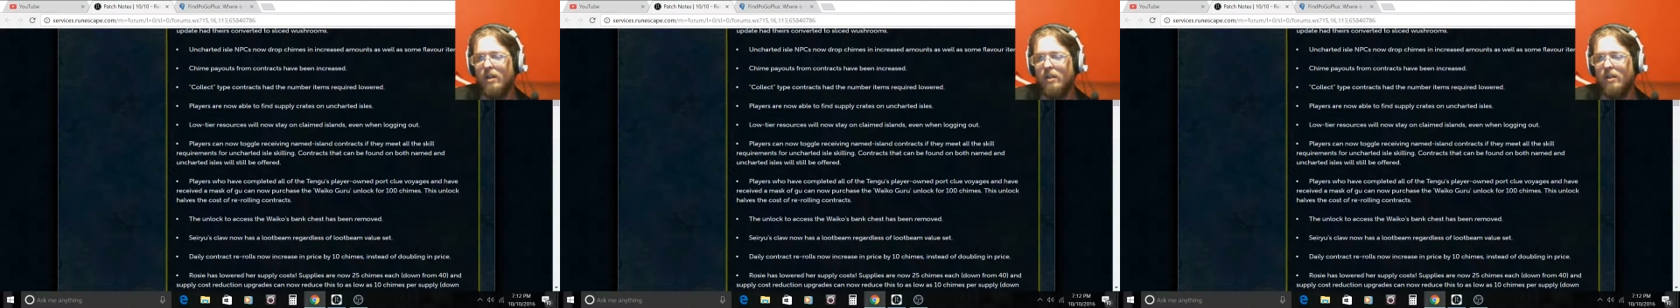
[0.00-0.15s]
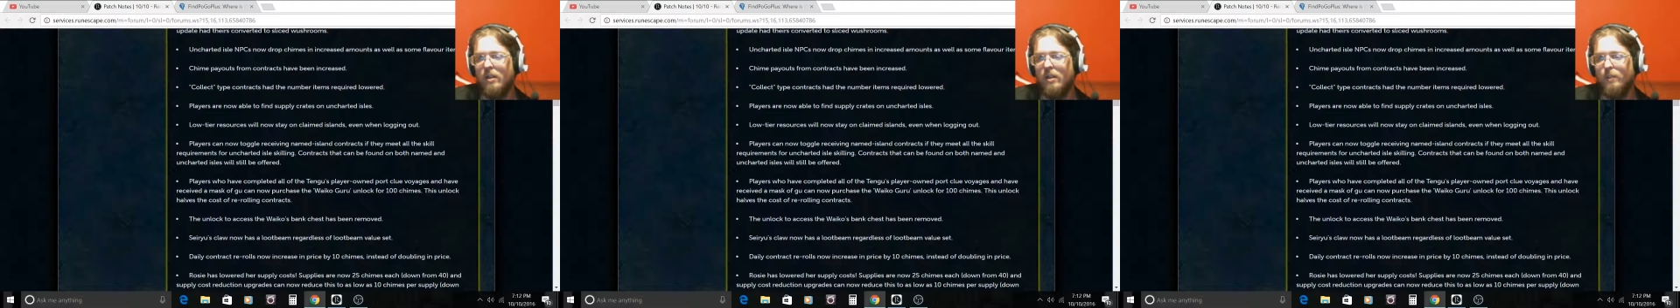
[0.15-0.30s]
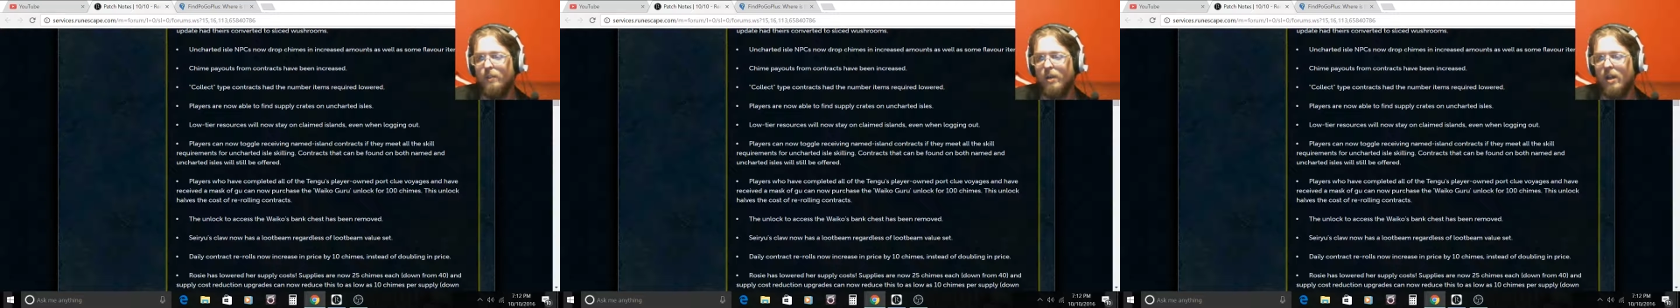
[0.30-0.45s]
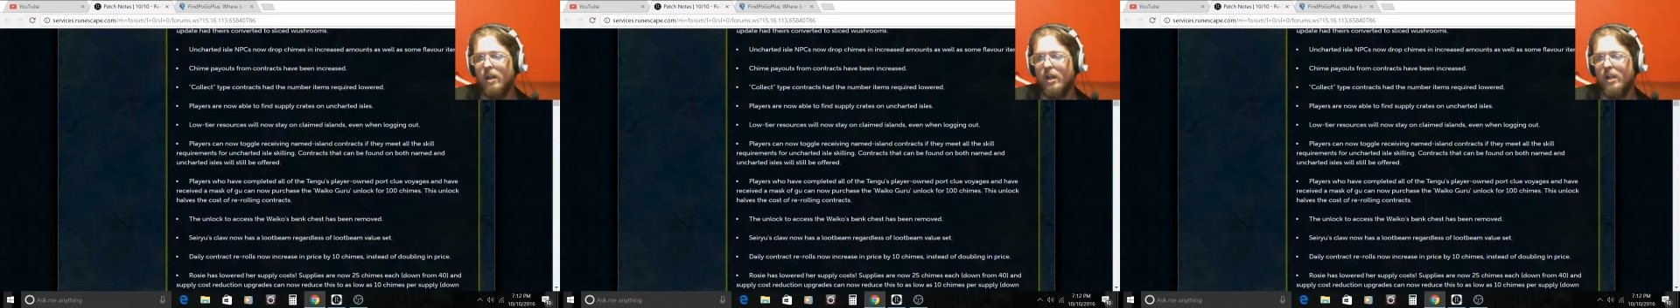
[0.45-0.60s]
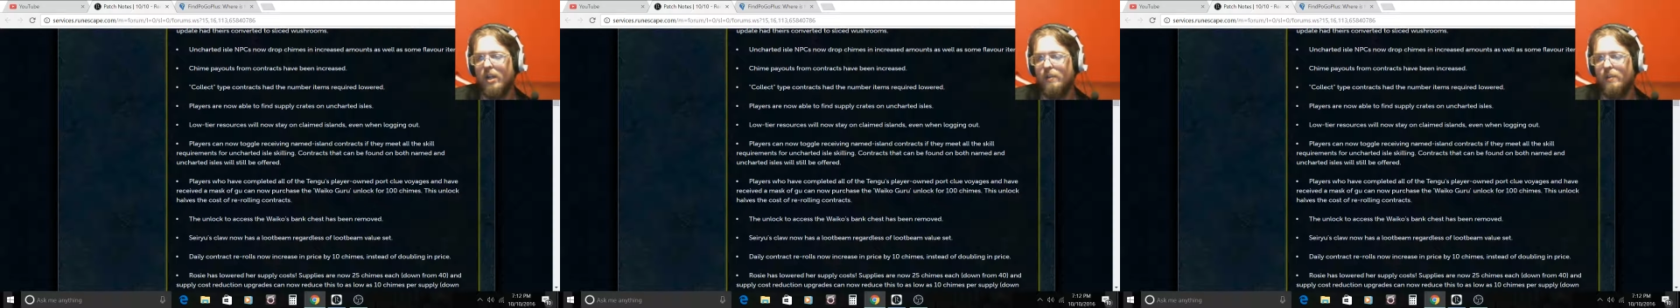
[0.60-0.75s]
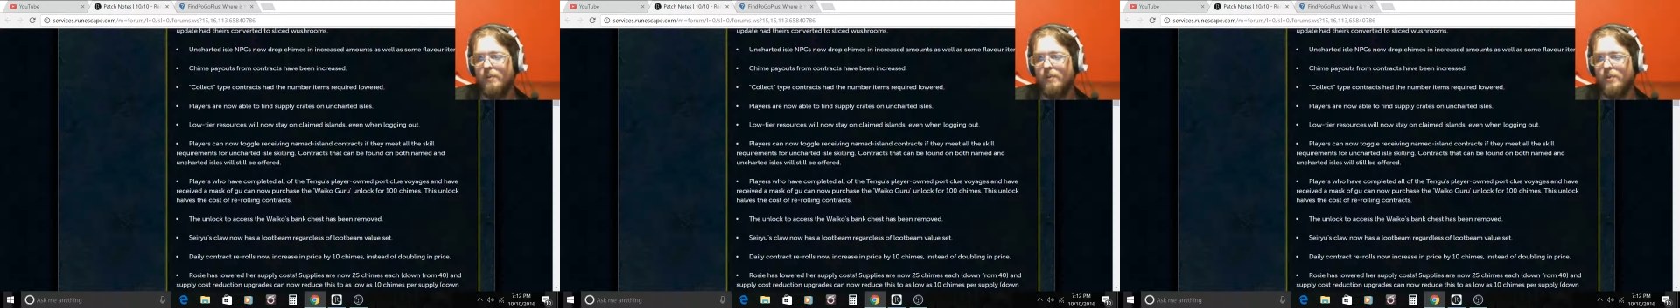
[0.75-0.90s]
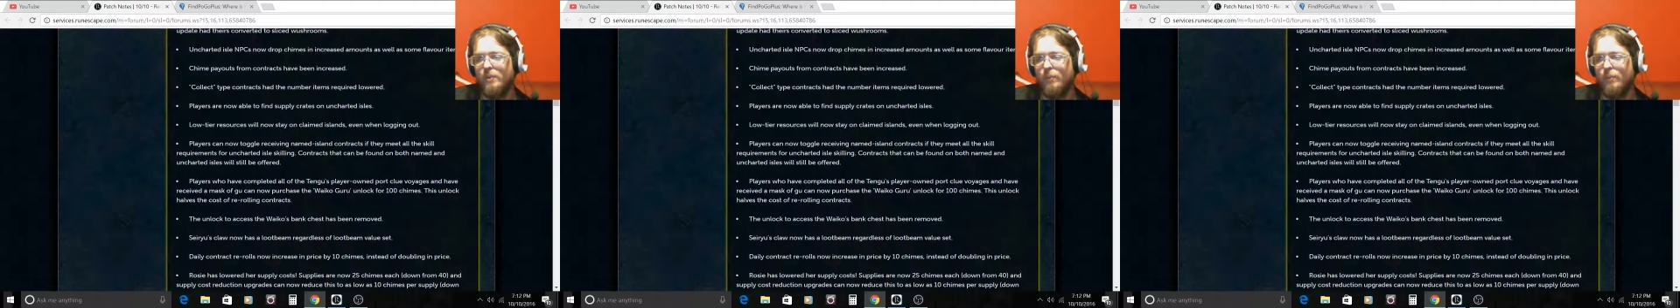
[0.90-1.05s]
number of
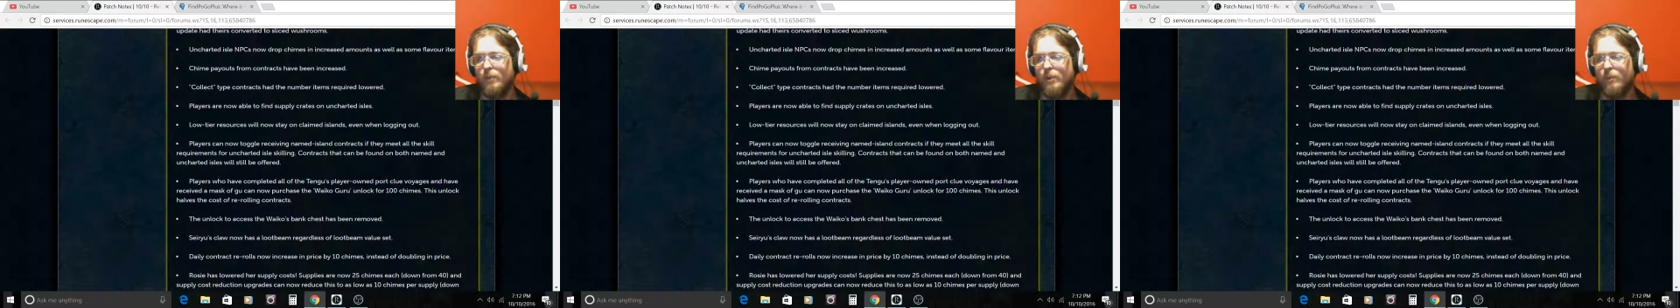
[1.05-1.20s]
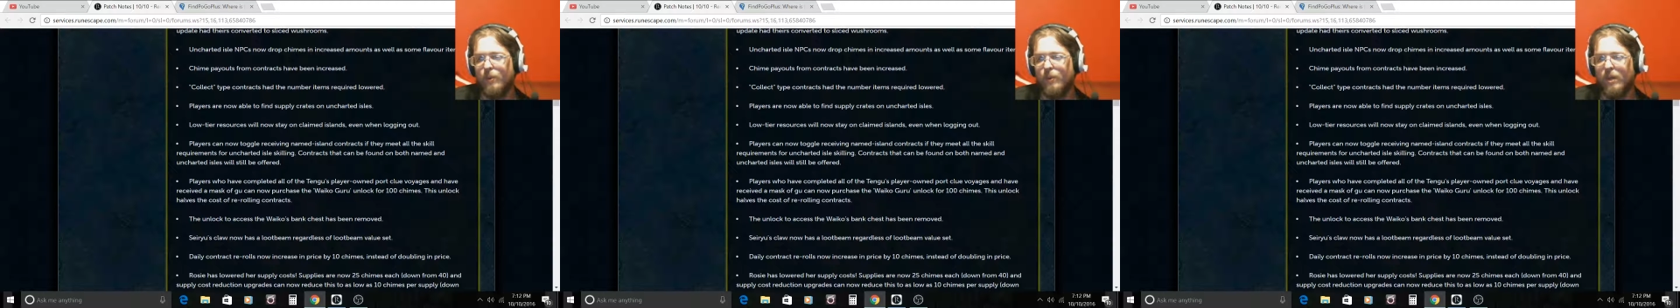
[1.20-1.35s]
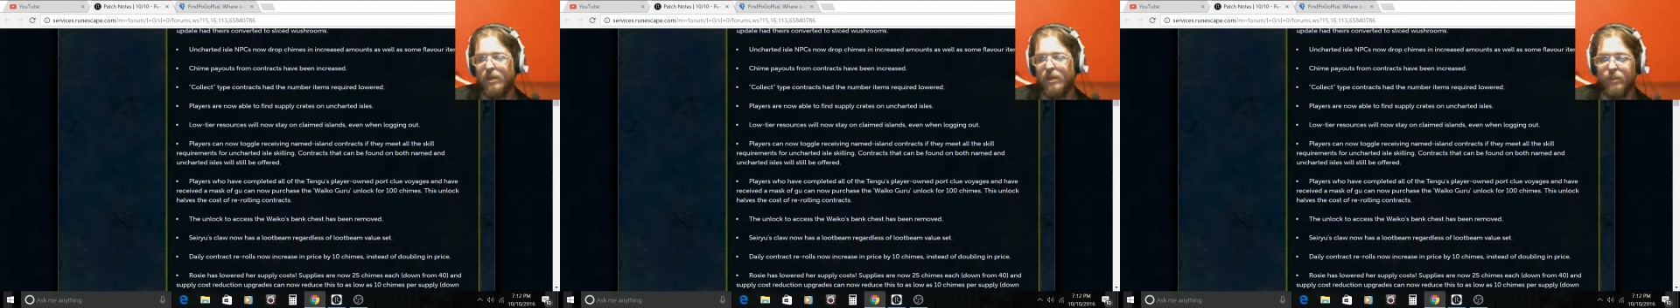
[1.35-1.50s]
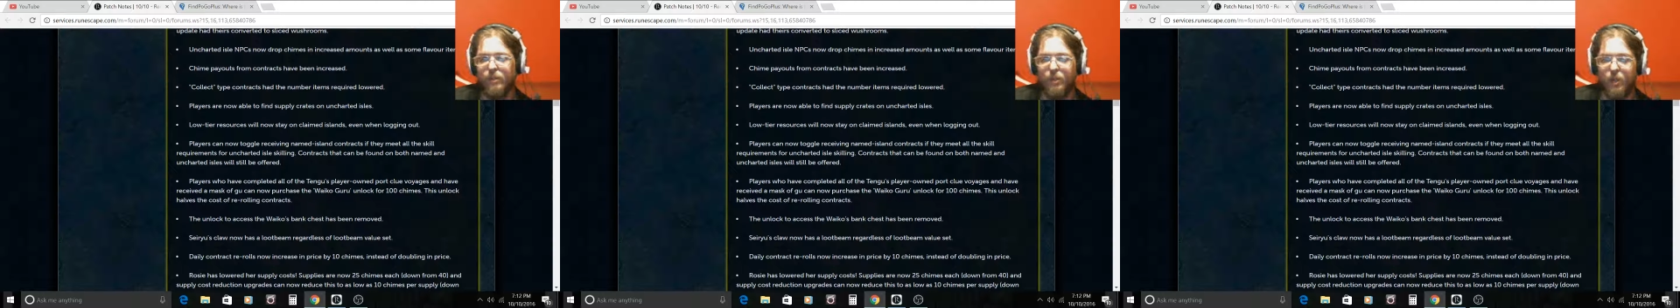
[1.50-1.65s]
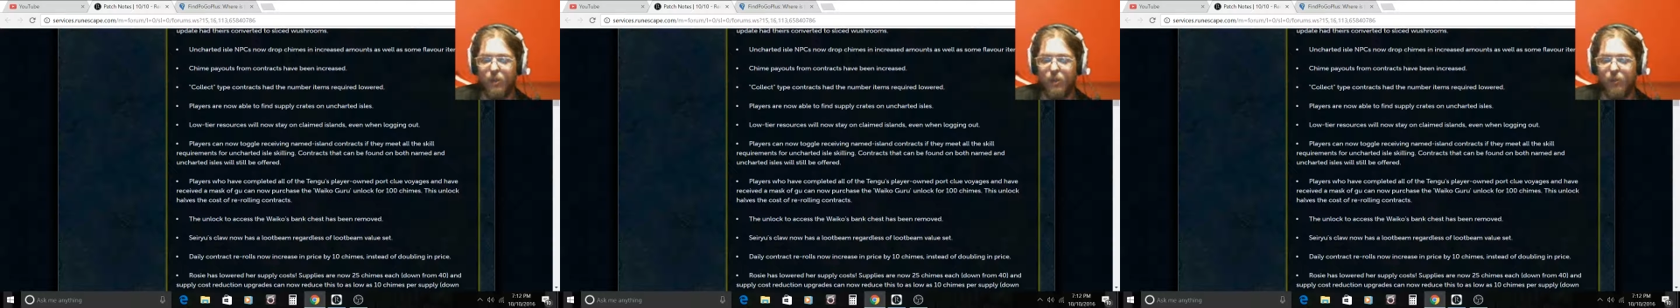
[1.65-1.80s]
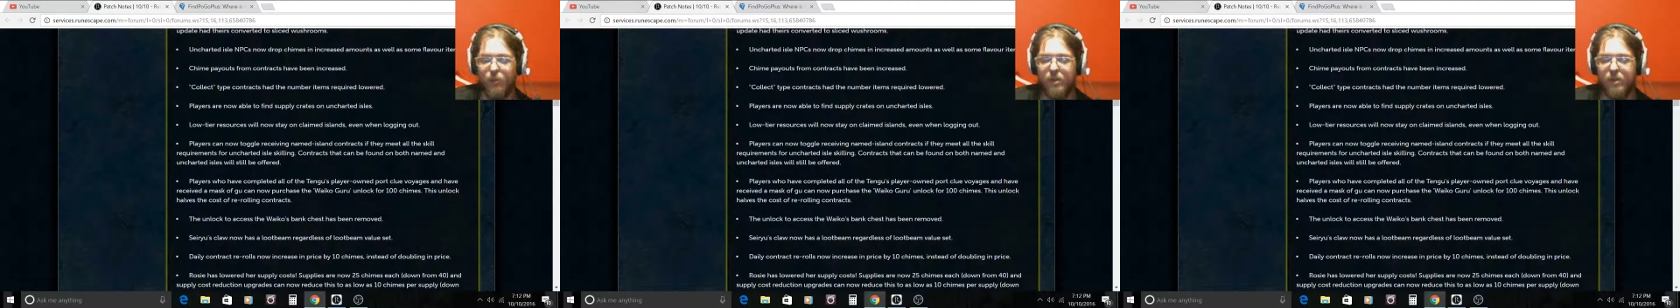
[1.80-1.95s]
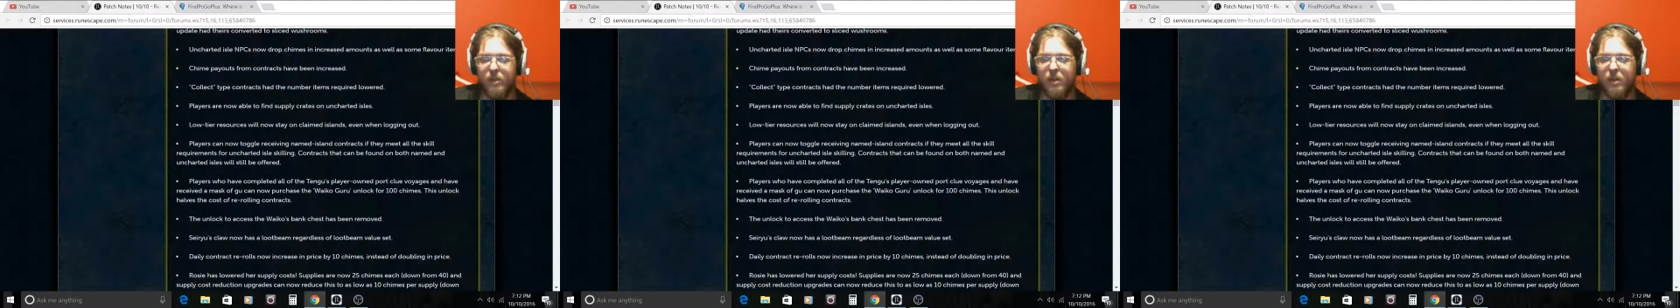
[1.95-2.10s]
items required
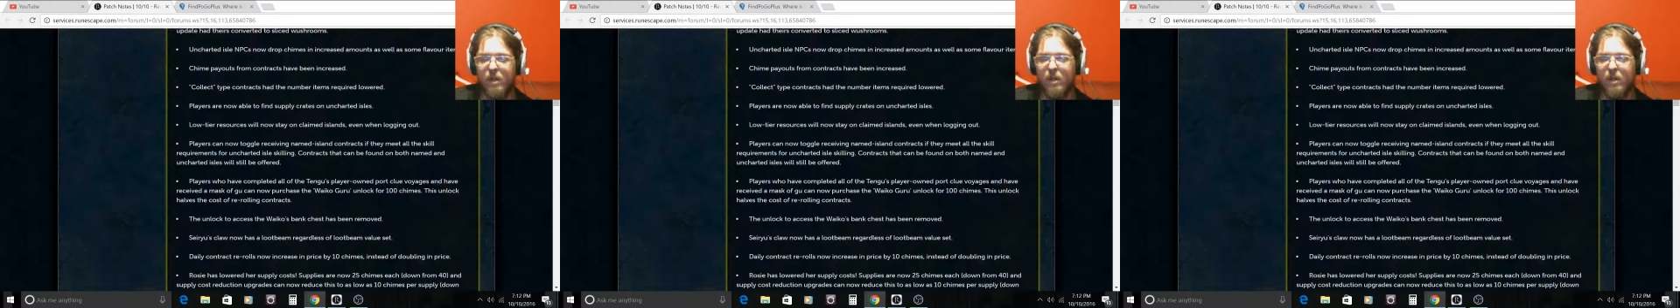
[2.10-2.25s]
lowered.